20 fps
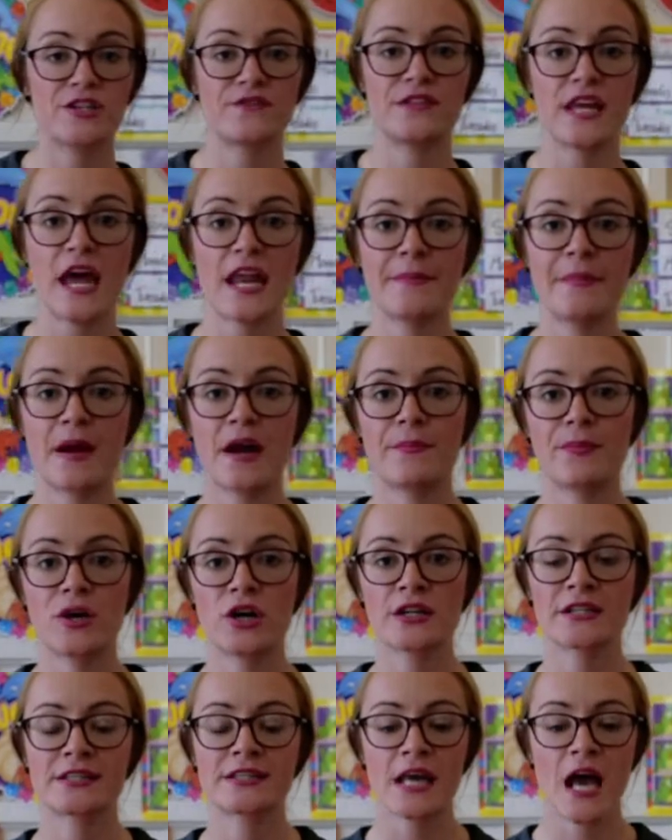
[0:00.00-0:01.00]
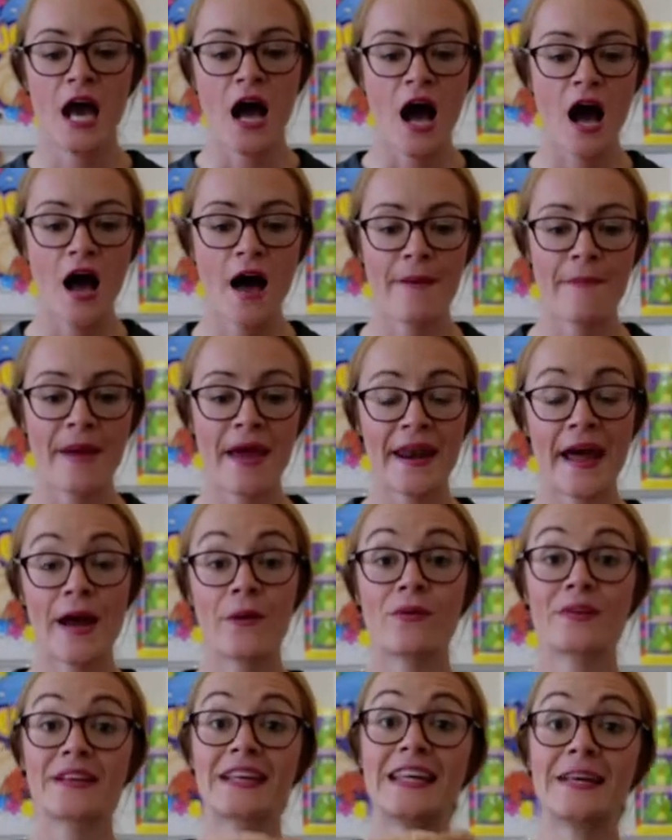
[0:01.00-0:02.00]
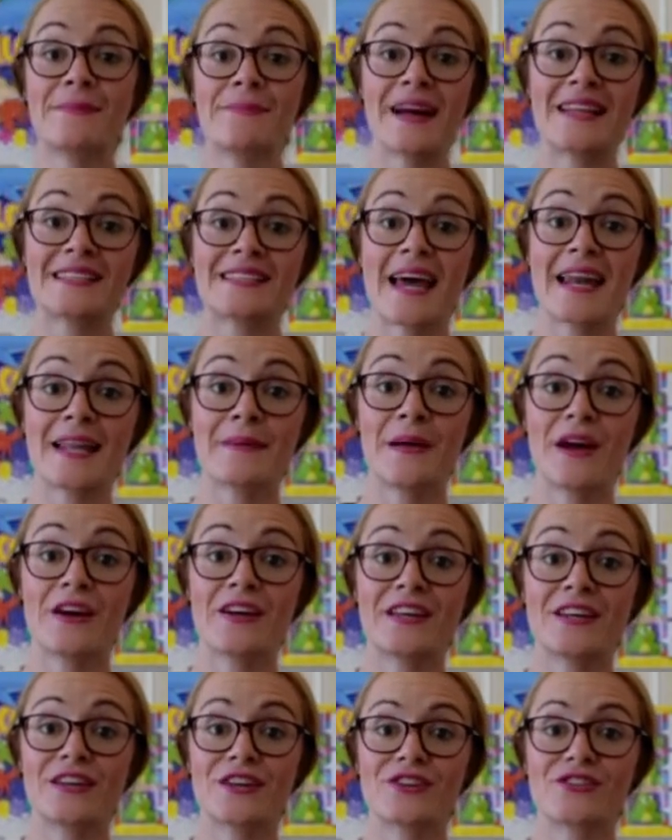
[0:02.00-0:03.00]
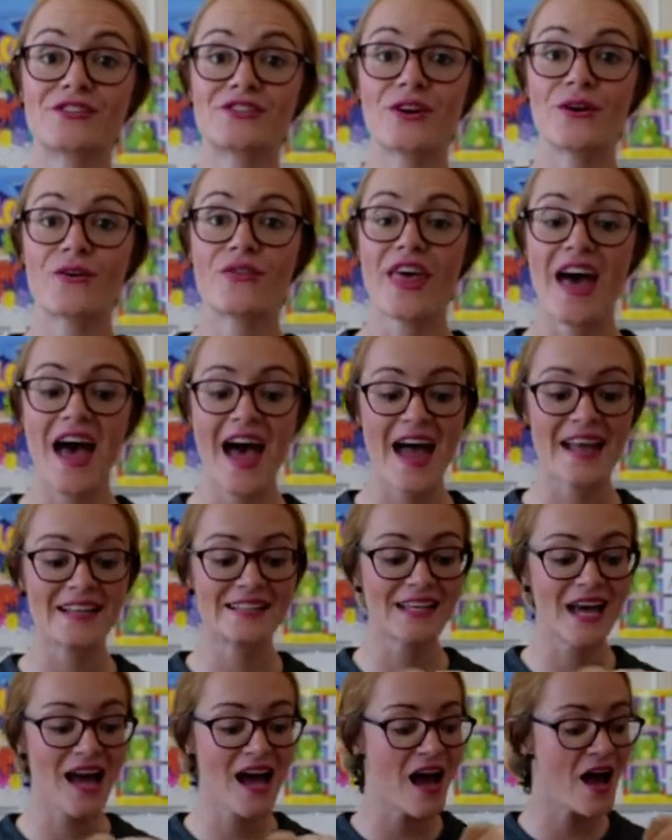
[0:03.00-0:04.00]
of teddy bear books, and I will keep my teddy bear here so that